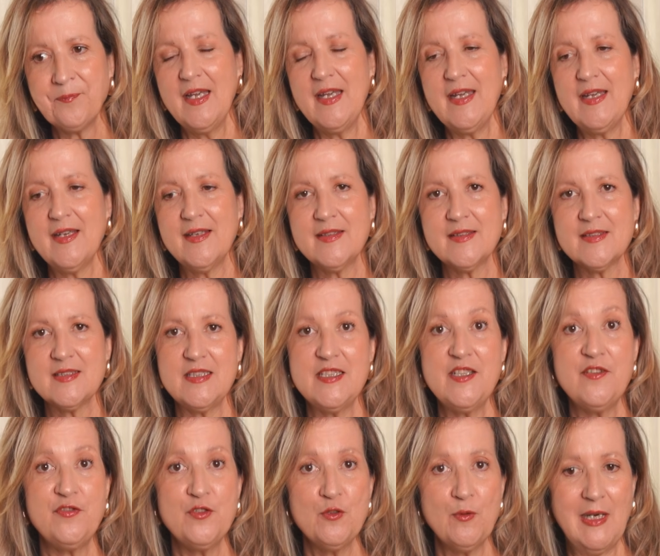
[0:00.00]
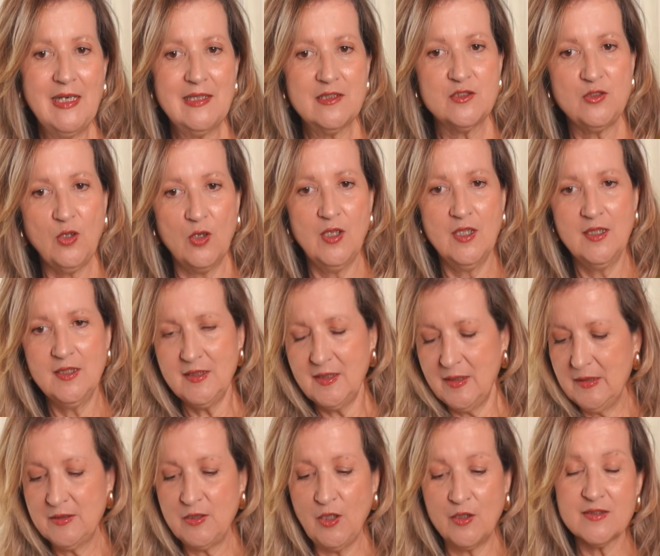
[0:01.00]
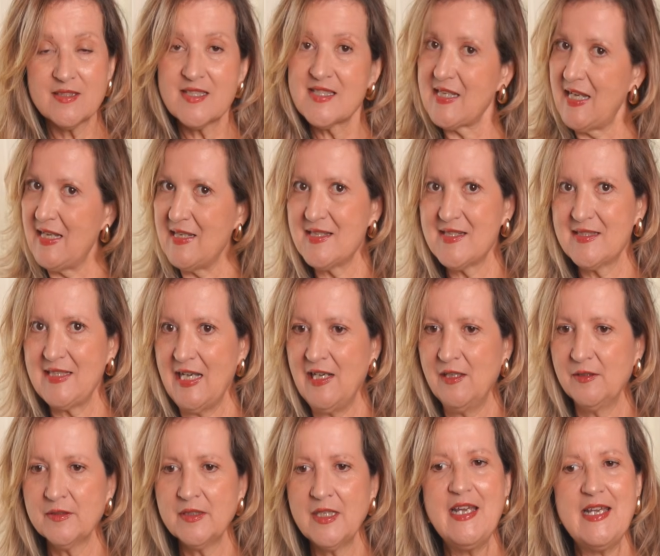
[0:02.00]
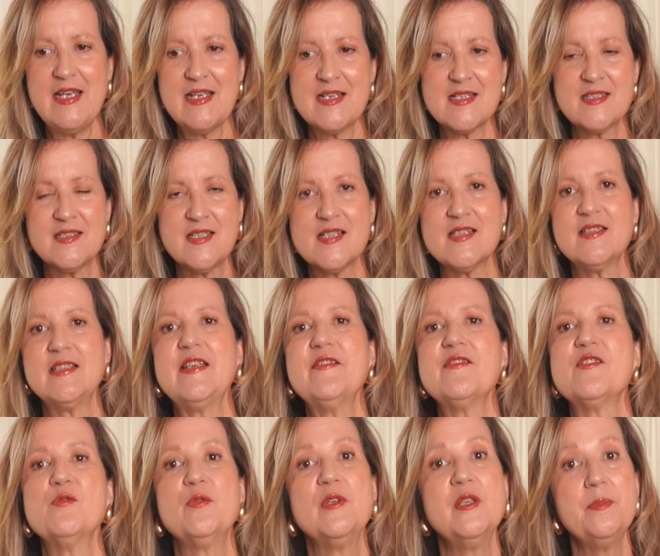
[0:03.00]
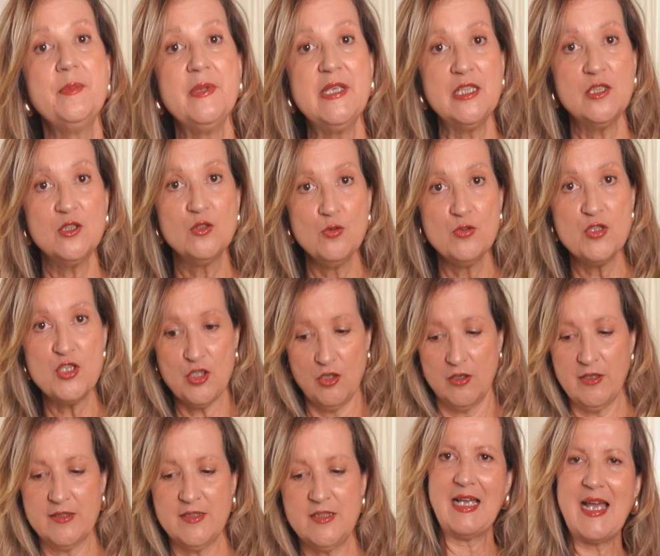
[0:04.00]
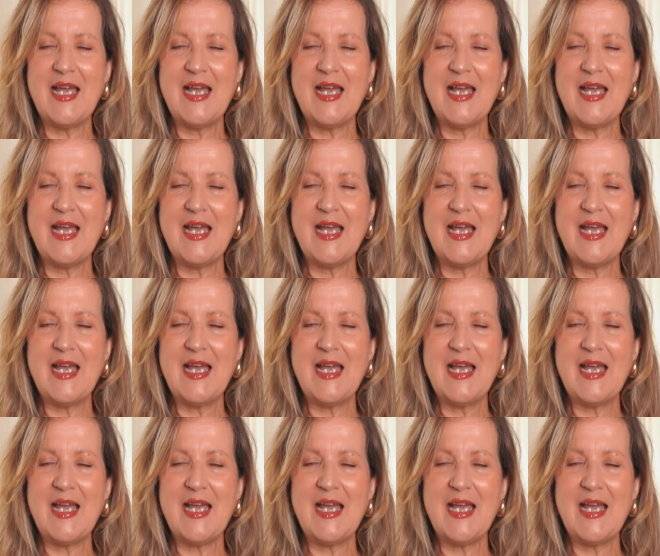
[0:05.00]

and if you are tall, don't size down as the sleeves will be too short.